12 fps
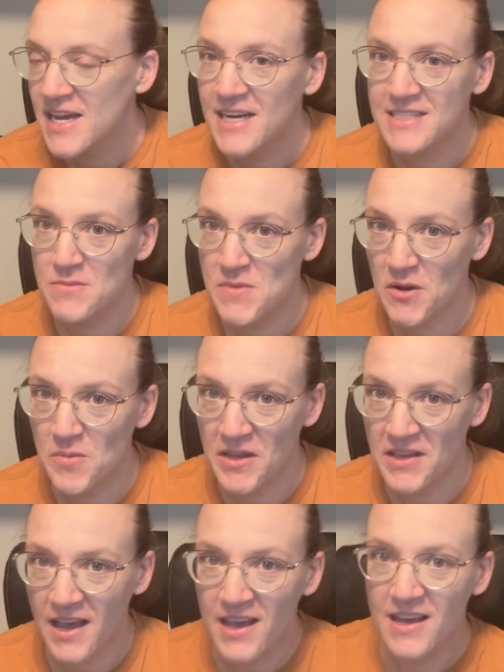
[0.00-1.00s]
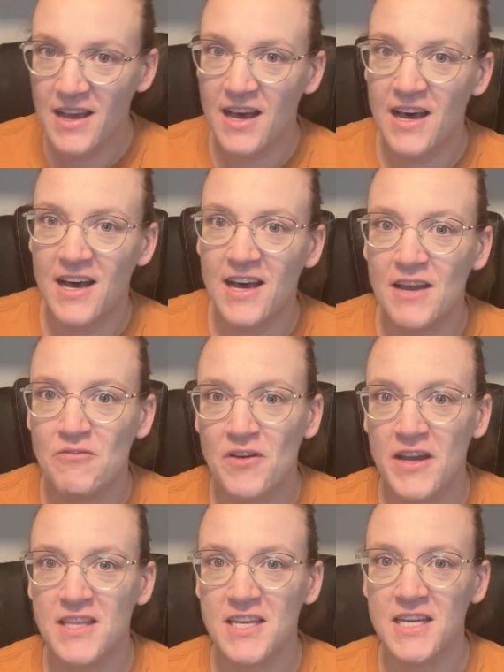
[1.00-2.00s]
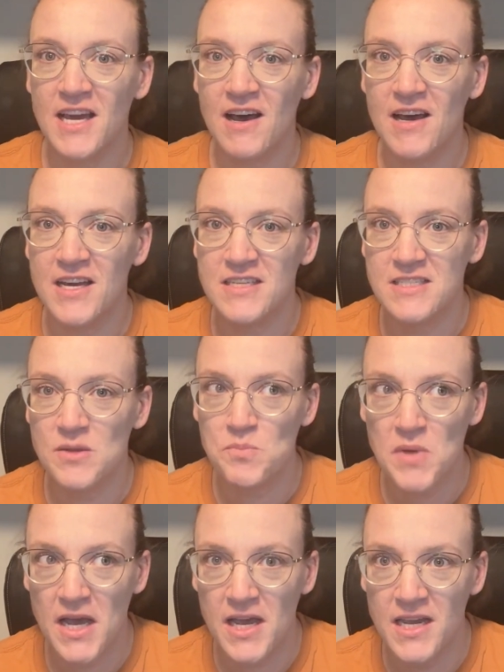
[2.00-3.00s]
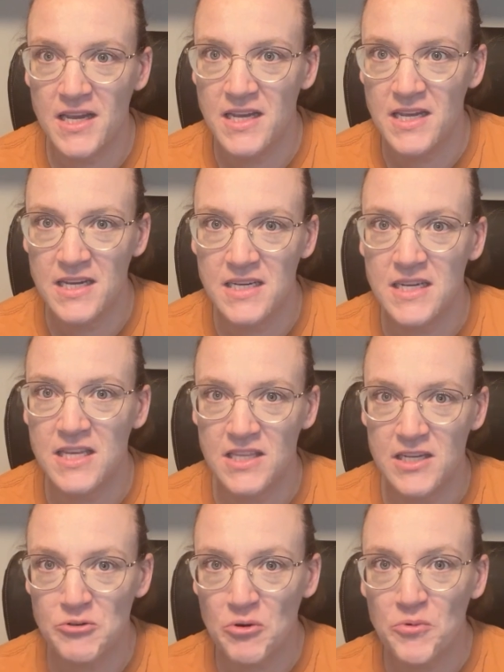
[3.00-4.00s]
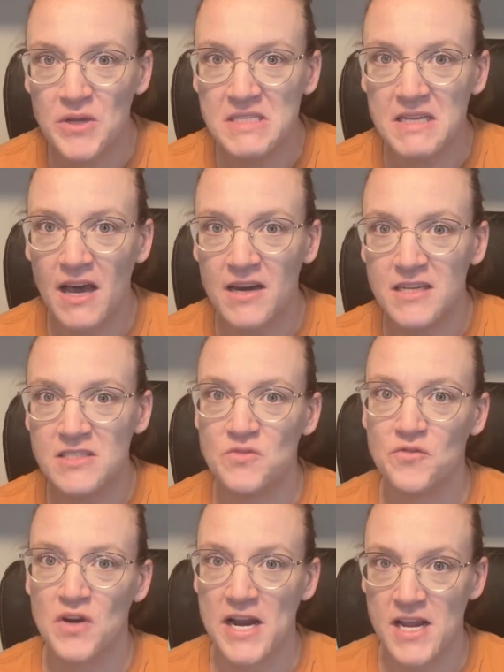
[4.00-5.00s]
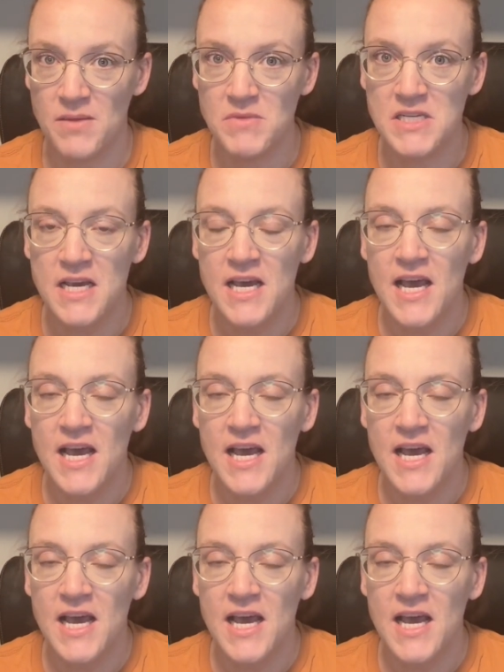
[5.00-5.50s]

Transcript: It's a Mirabilia. I finally got my Cathedral Woods Goddess framed